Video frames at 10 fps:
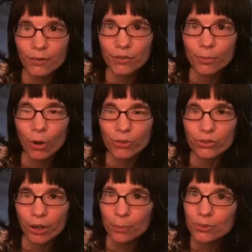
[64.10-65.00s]
of small
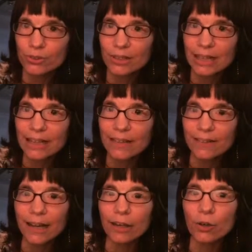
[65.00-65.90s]
steps
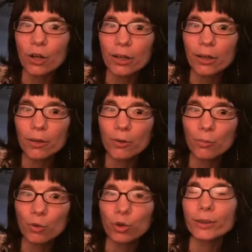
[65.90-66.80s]
that
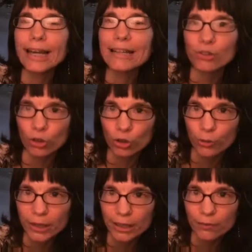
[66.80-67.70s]
creates our
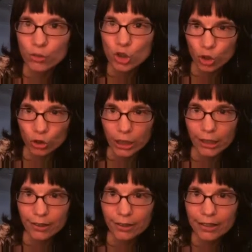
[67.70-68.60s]
creative
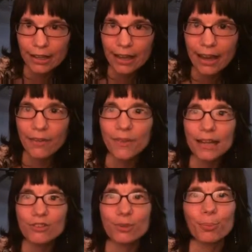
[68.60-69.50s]
journey. And
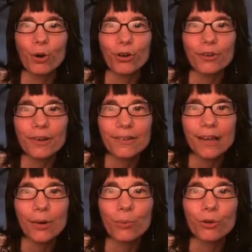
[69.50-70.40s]
that's the part
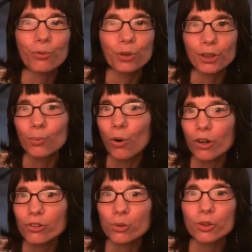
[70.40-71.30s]
that we really
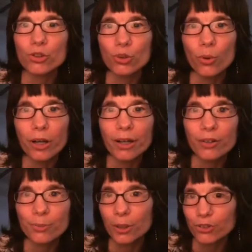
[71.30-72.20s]
want to enjoy
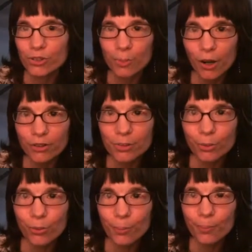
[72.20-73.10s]
as much as
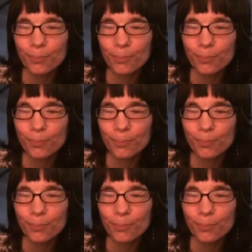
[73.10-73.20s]
possible.